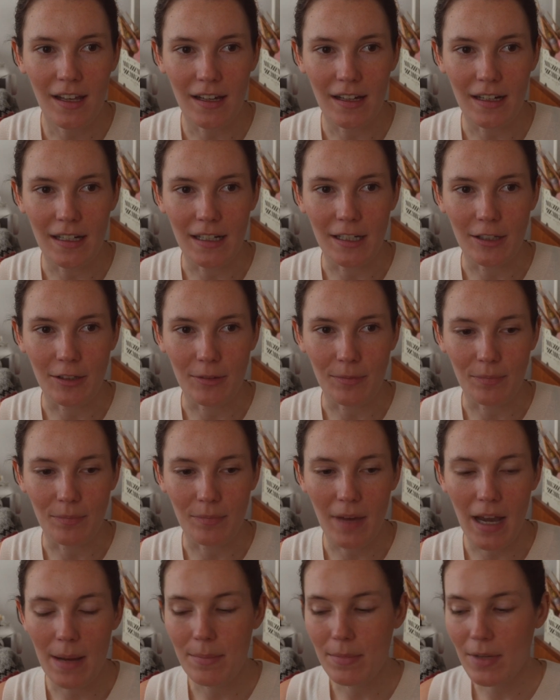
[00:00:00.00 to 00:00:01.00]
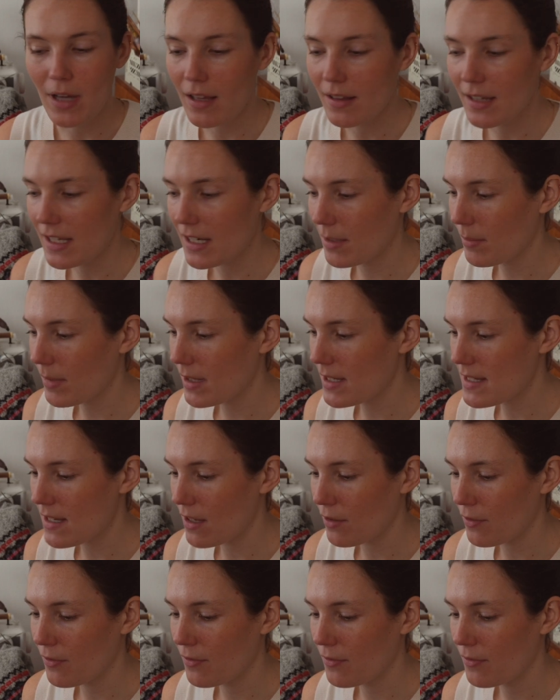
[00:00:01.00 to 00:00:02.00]
I'm not letting
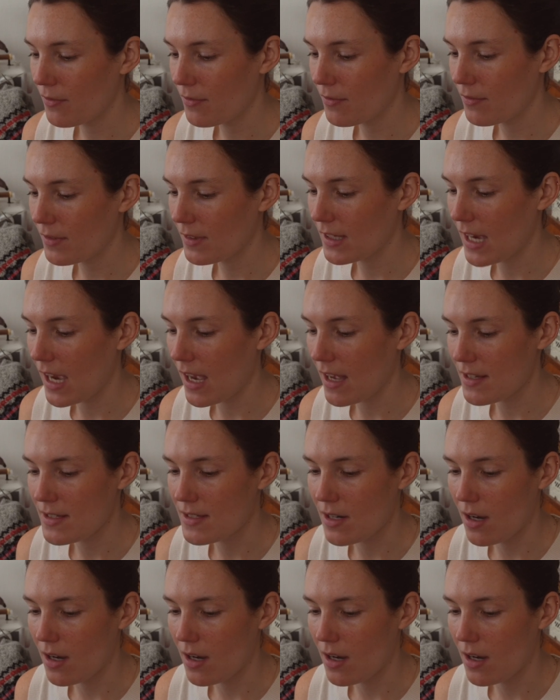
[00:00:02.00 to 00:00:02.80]
myself cast